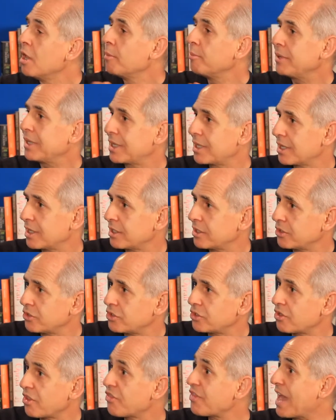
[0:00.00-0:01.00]

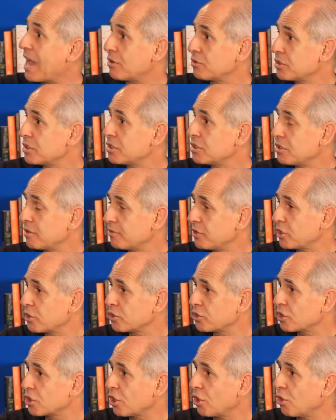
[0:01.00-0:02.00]
because thousands of
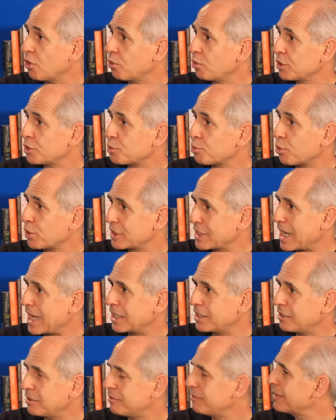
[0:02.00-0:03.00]
years ago it was
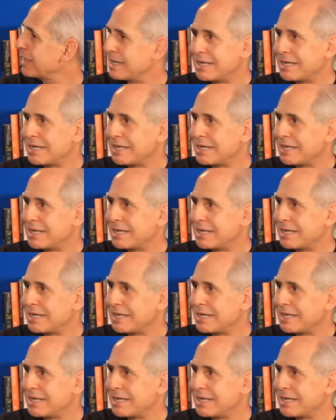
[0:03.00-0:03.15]
protective.